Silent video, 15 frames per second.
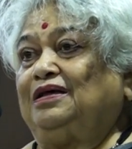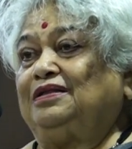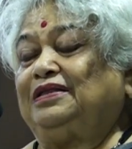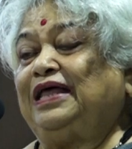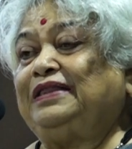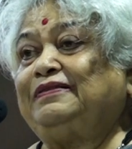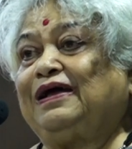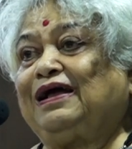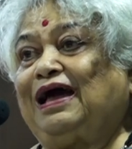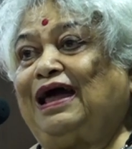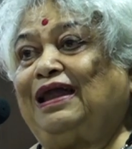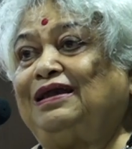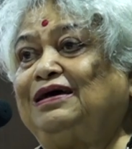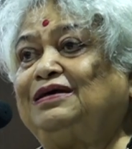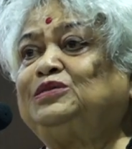Then the
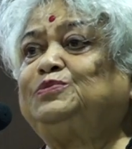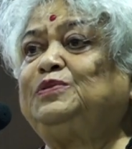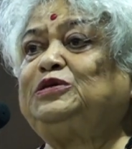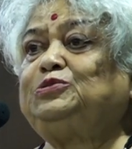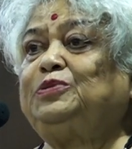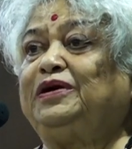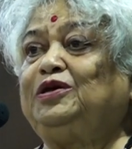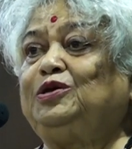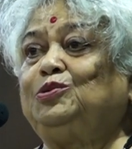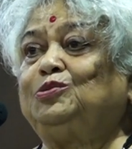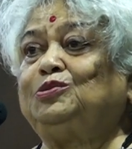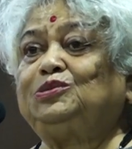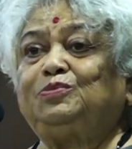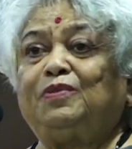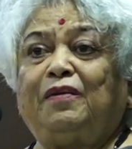colors which were
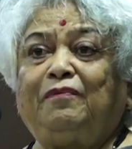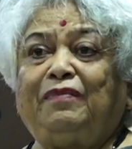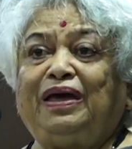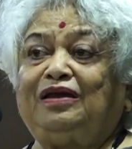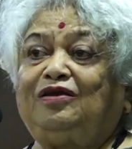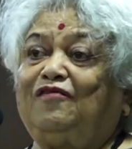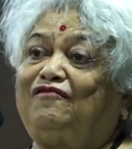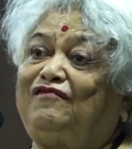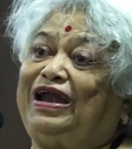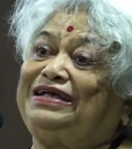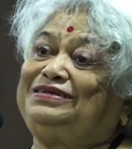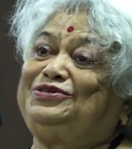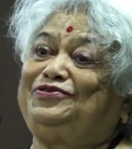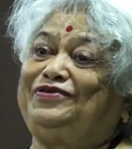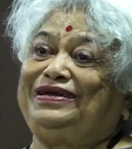used were made of
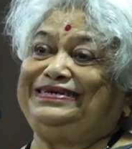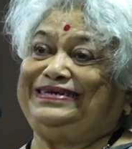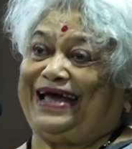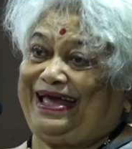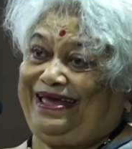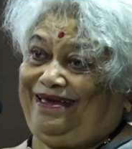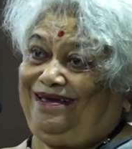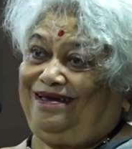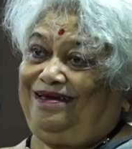natural dye,